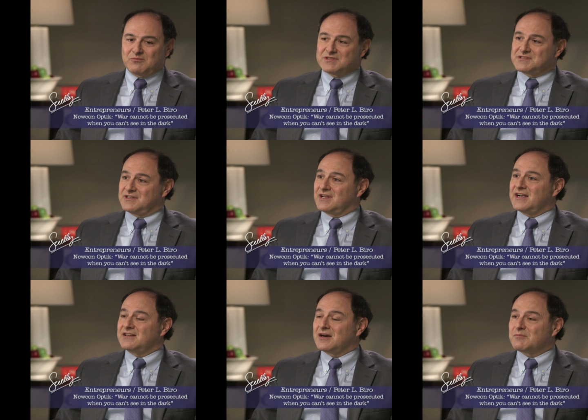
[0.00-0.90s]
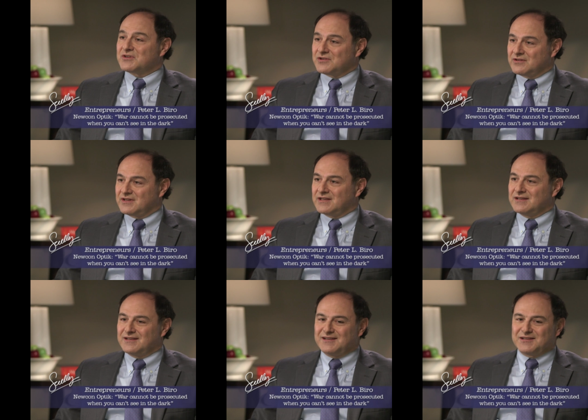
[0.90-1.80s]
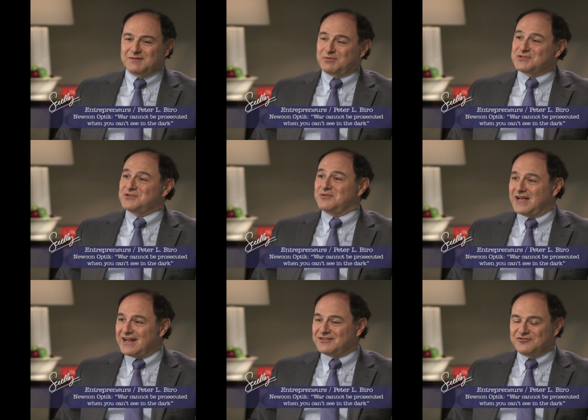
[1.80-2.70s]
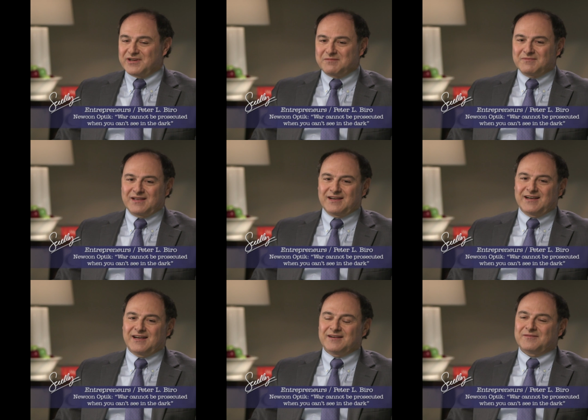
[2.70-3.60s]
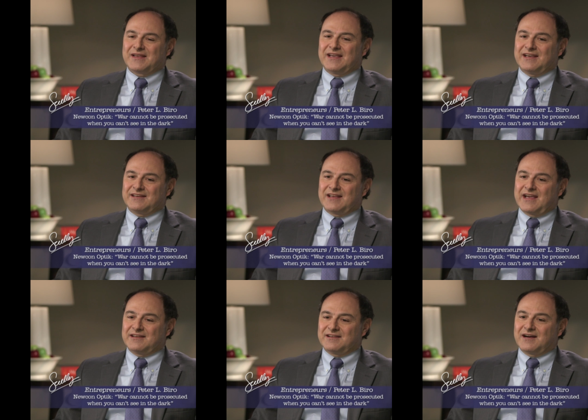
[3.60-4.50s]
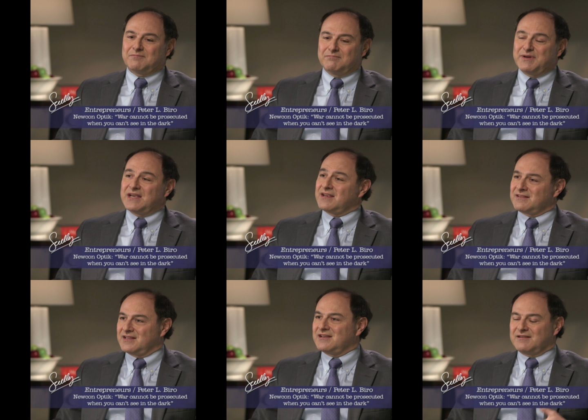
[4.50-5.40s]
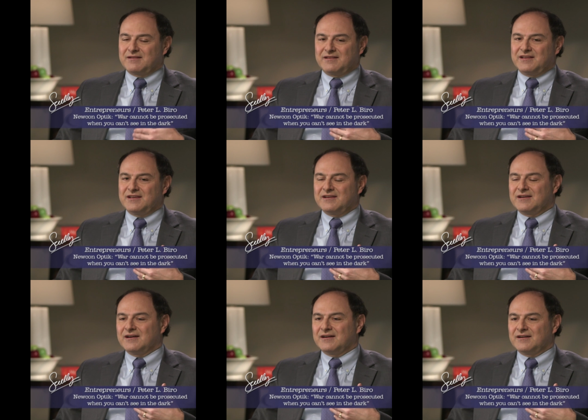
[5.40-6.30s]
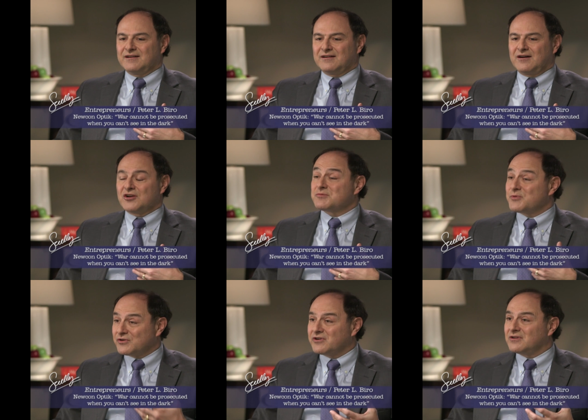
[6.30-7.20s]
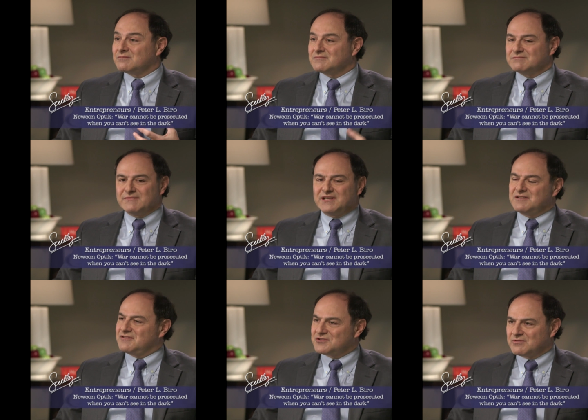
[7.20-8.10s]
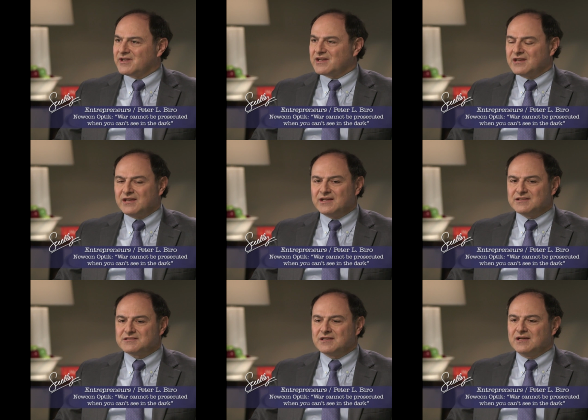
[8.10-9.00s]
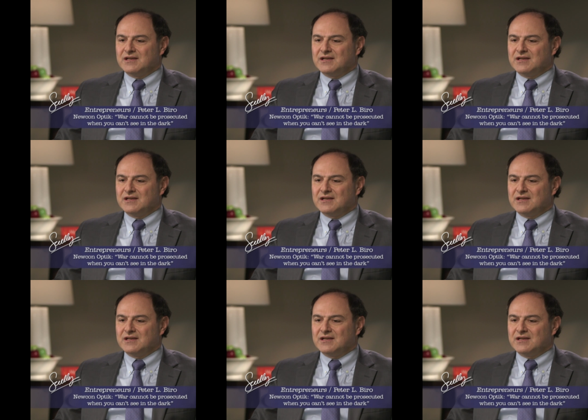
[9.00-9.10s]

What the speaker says: was denied the opportunity to pursue that dream, and ended up being the entrepreneurial individual that he is,